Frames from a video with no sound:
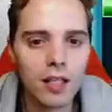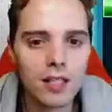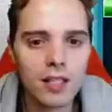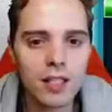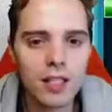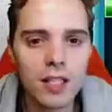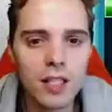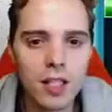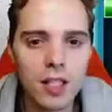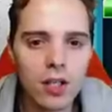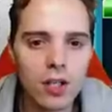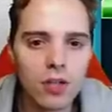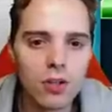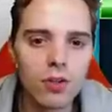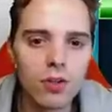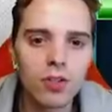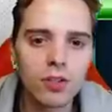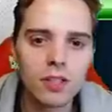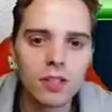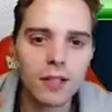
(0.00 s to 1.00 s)
It's easy to
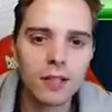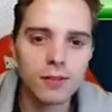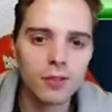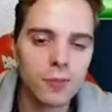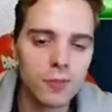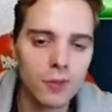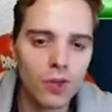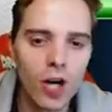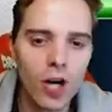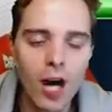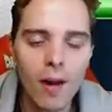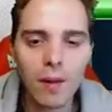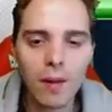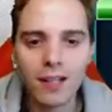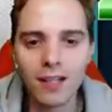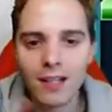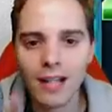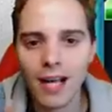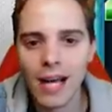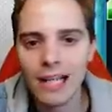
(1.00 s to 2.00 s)
do. S subscribe
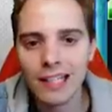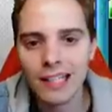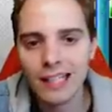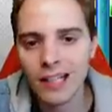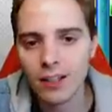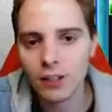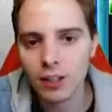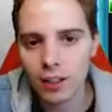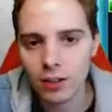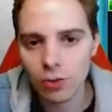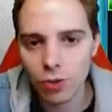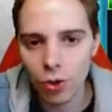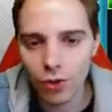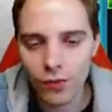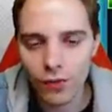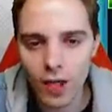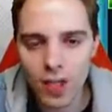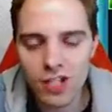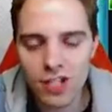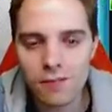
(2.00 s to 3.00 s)
and uh, click that little
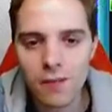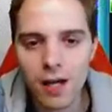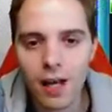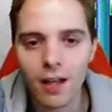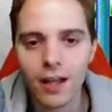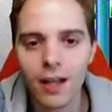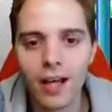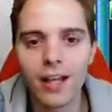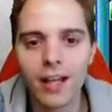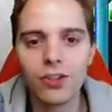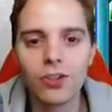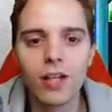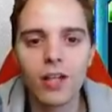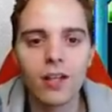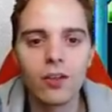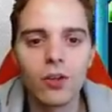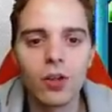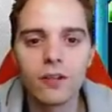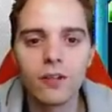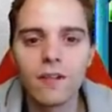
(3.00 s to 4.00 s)
notification bell and you
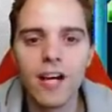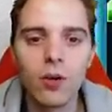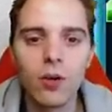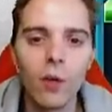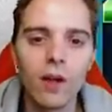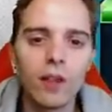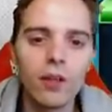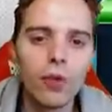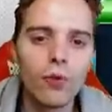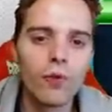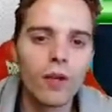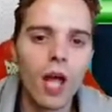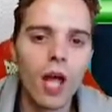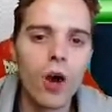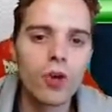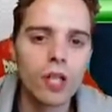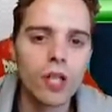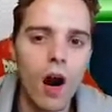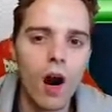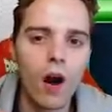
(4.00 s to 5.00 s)
get notified when new
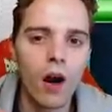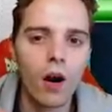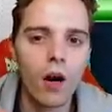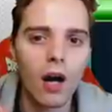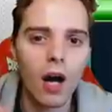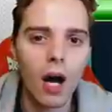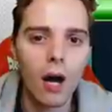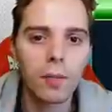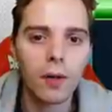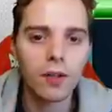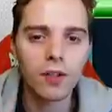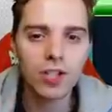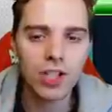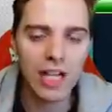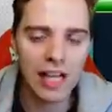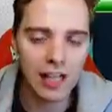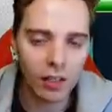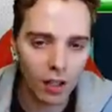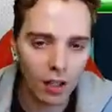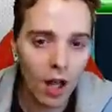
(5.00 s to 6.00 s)
videos are up on the
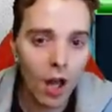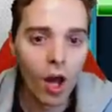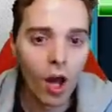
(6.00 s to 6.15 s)
channel.